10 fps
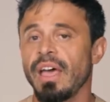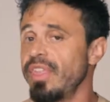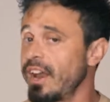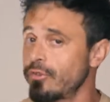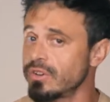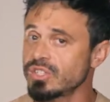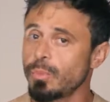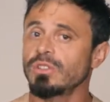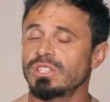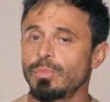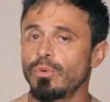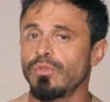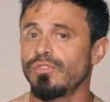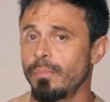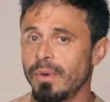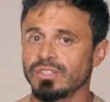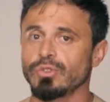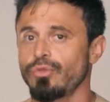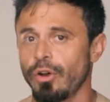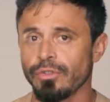that are responsible for
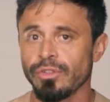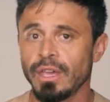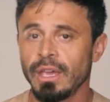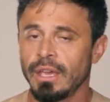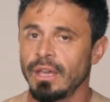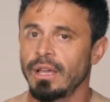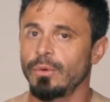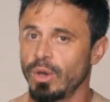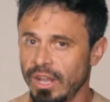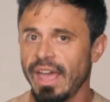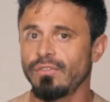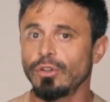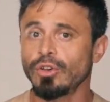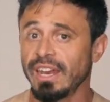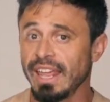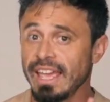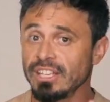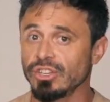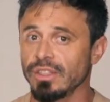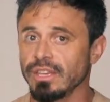muscle growth. We're going to have a look at each of